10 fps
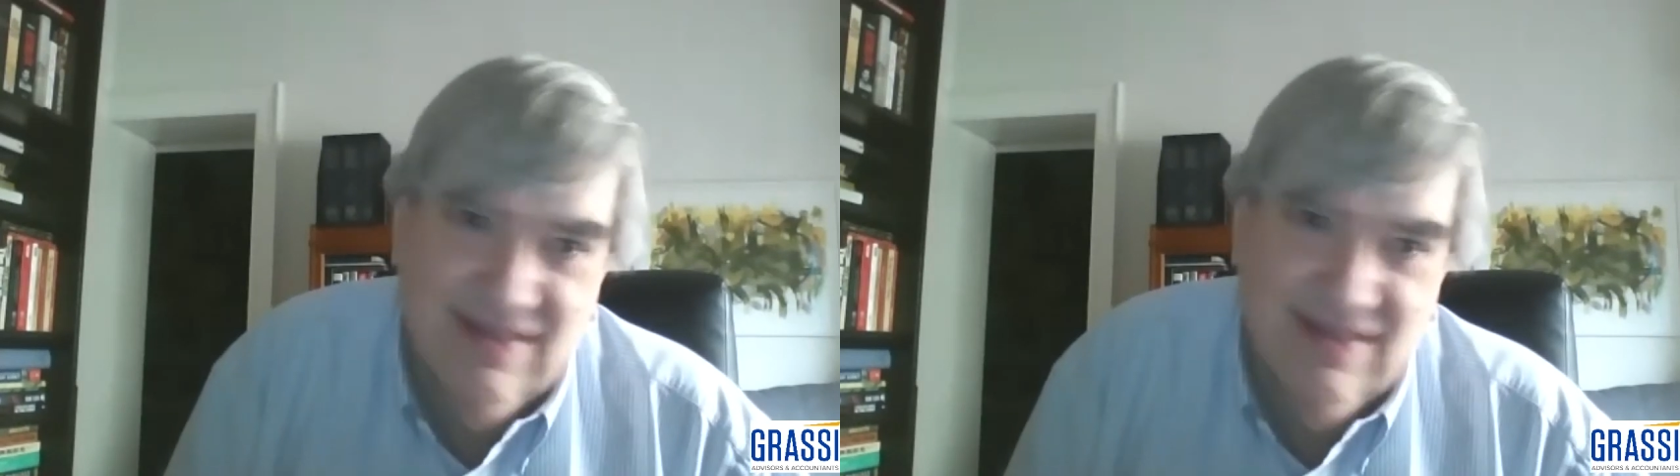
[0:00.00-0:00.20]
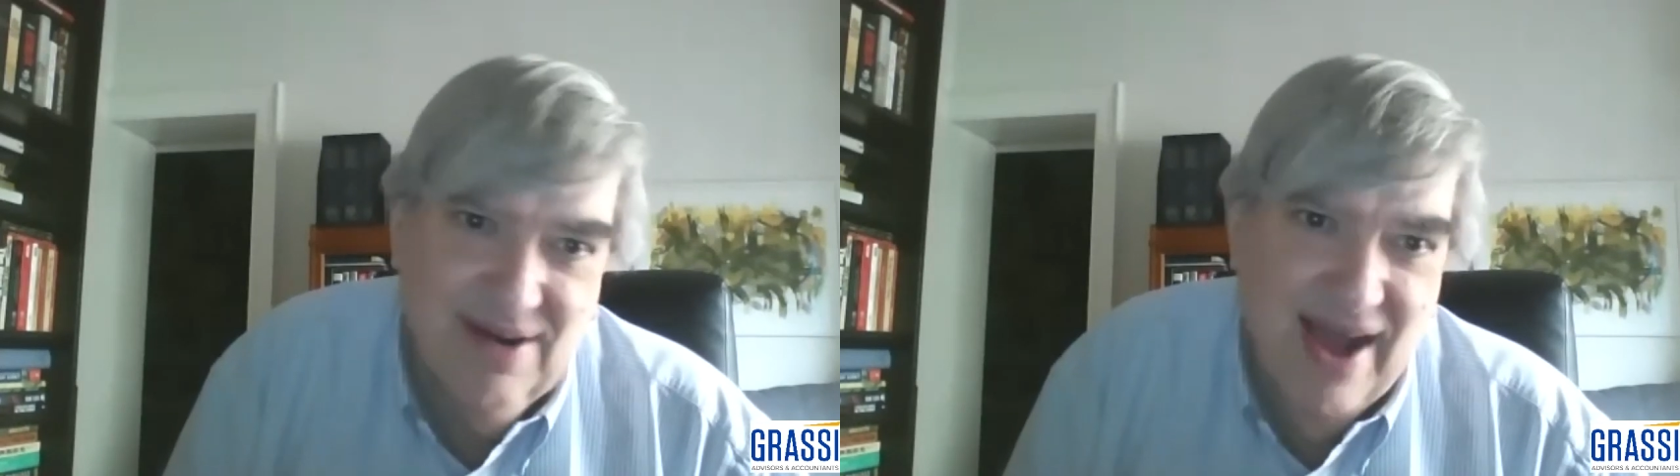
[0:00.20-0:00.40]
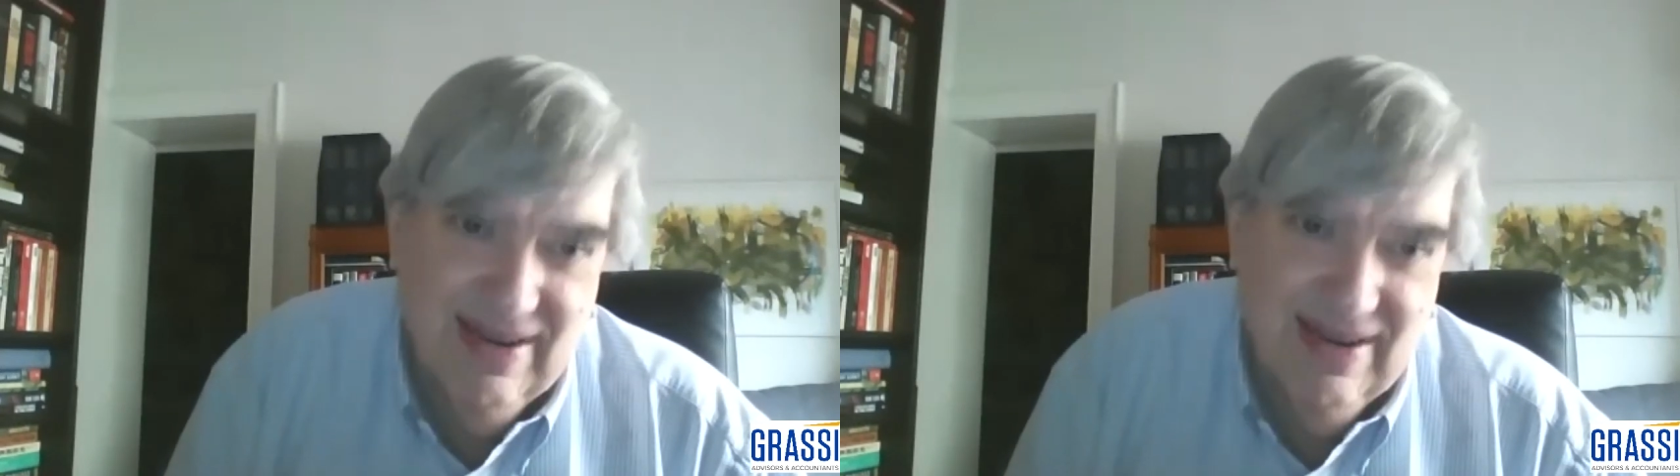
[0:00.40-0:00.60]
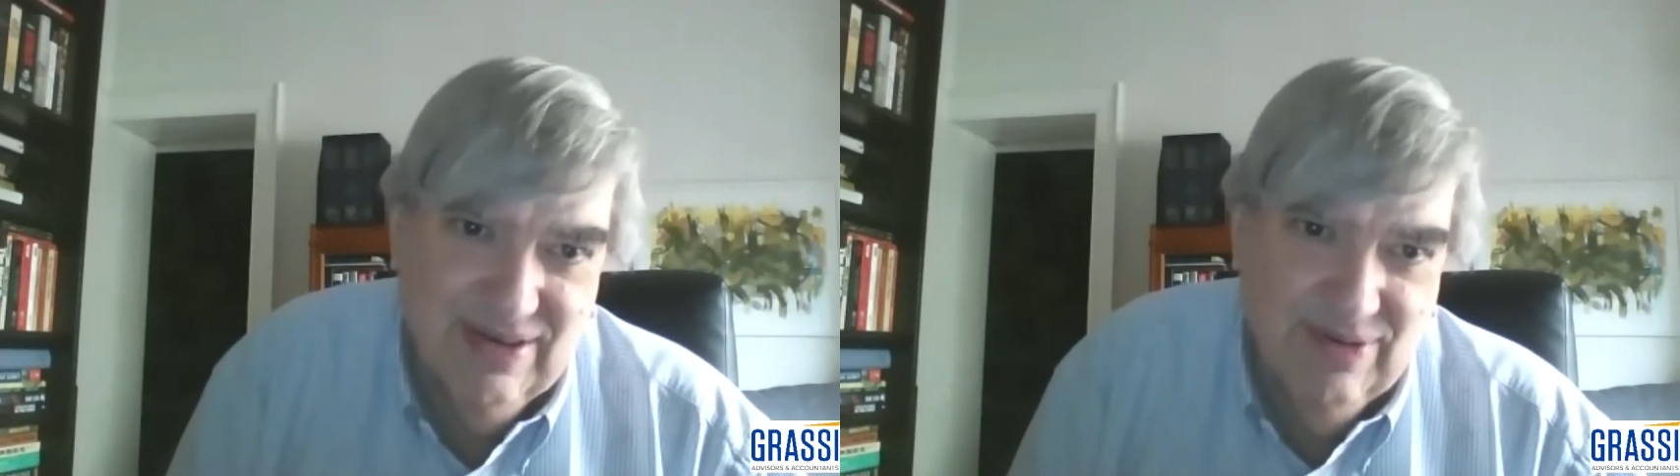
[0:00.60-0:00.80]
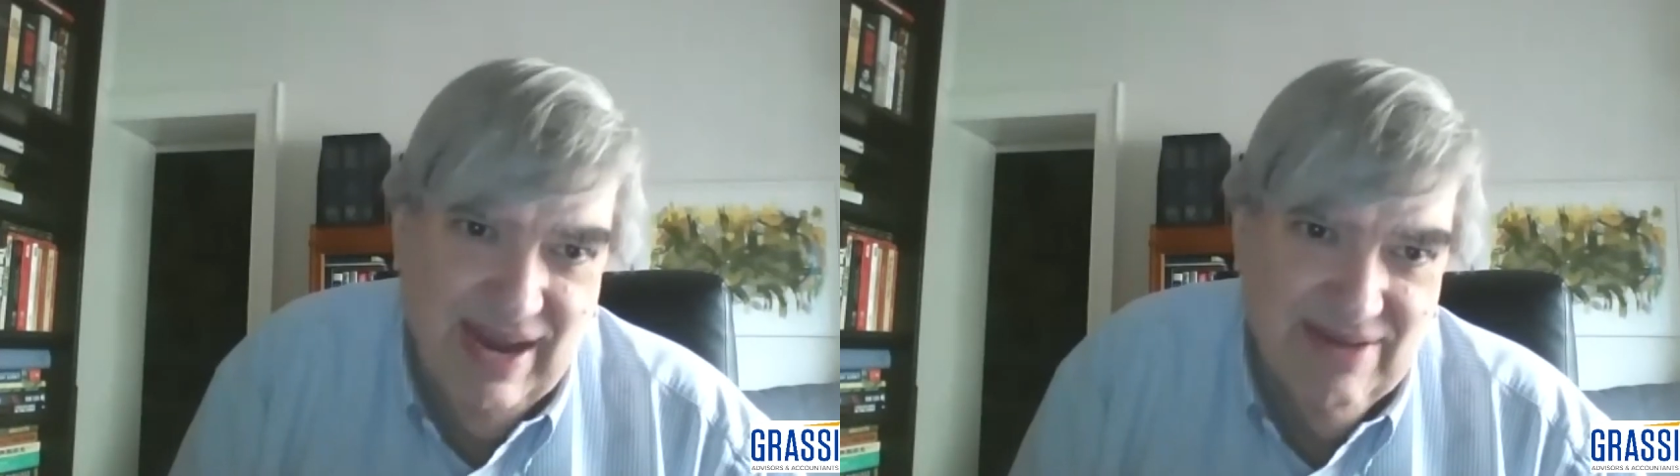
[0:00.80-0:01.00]
They're not going to
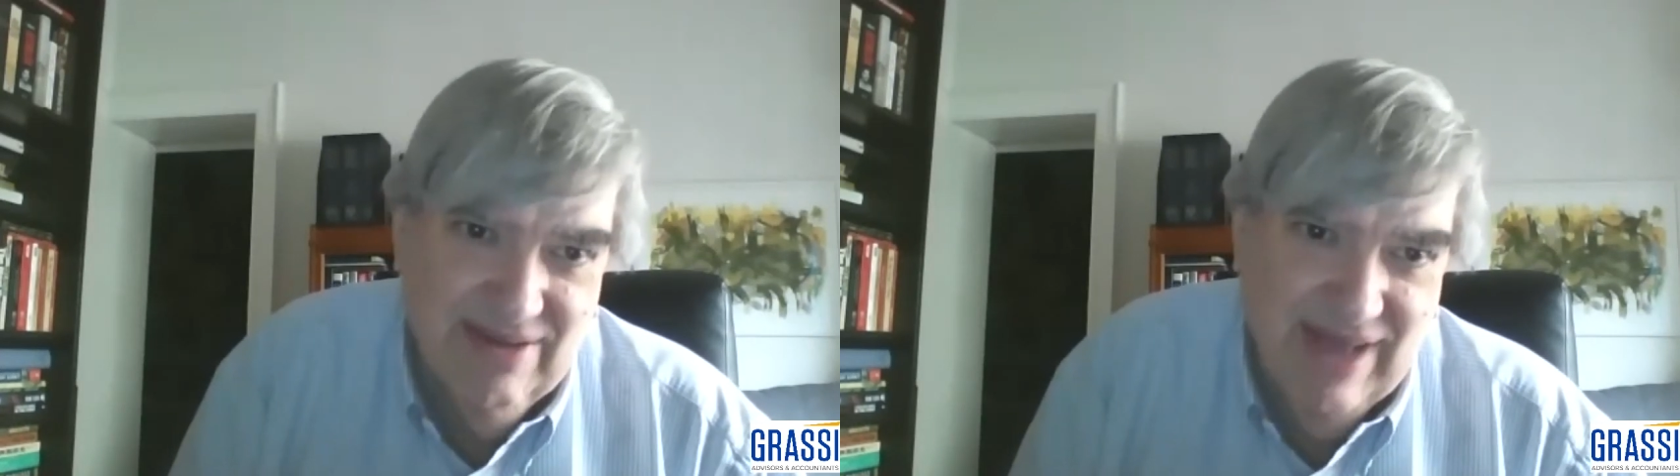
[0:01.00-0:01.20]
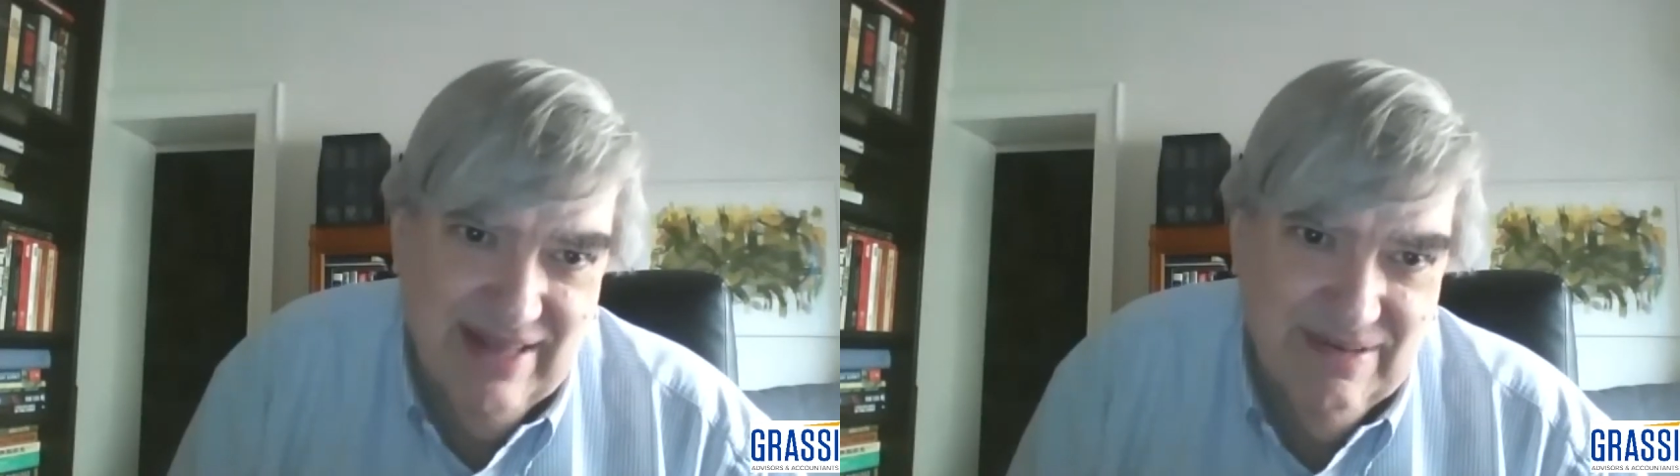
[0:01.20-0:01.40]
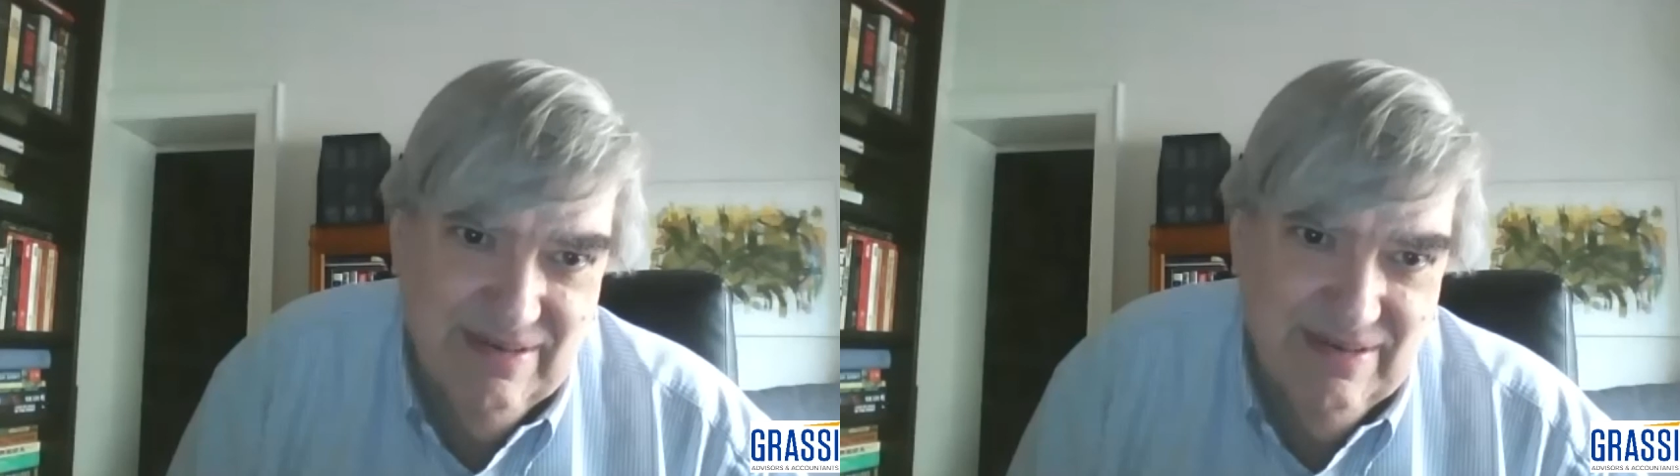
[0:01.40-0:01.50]
create value.